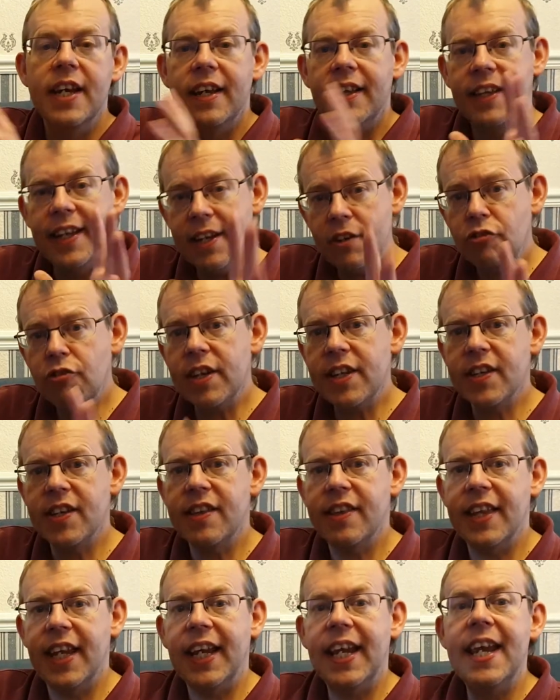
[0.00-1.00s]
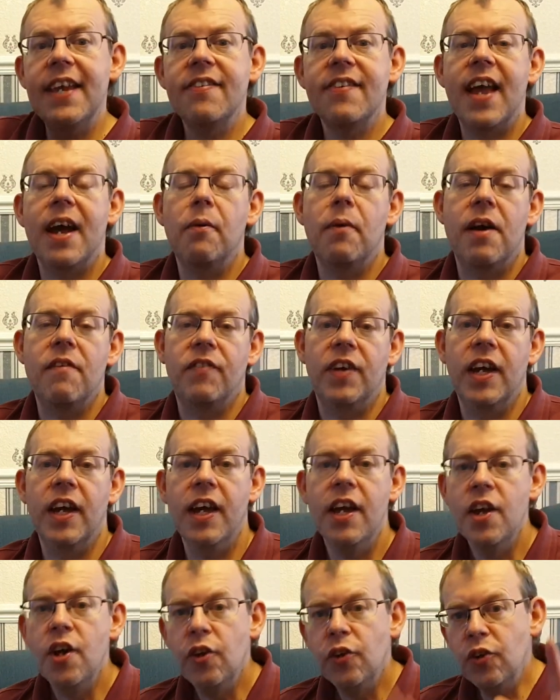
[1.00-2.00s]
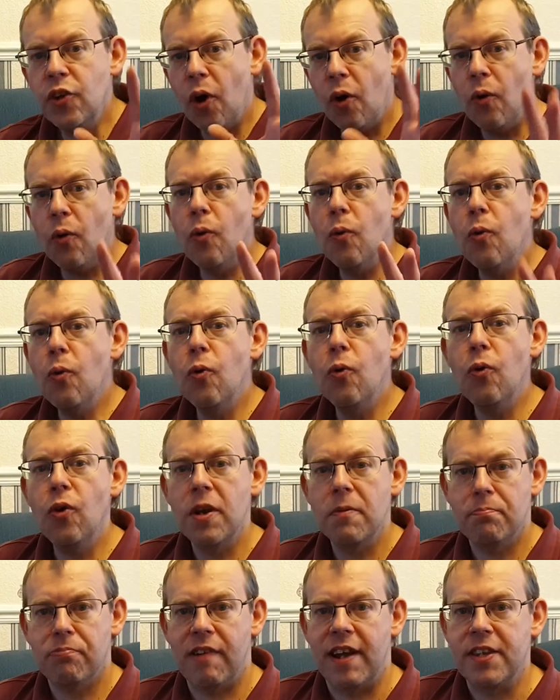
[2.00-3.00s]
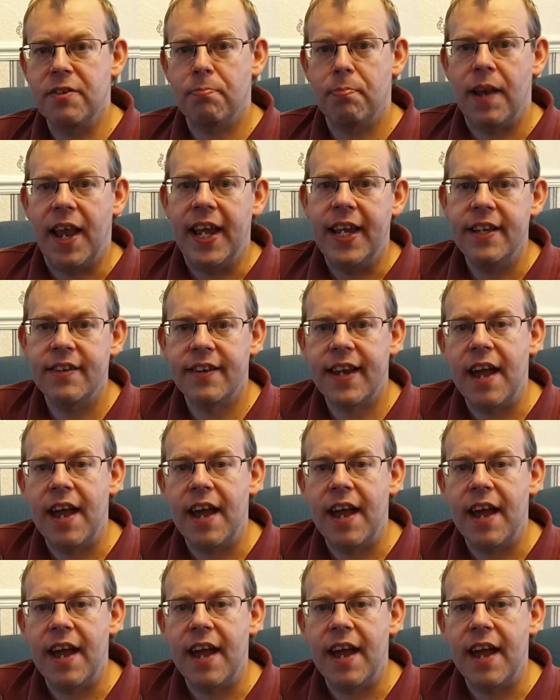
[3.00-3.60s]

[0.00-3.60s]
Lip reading: The interesting thing is, however, not all breastplates,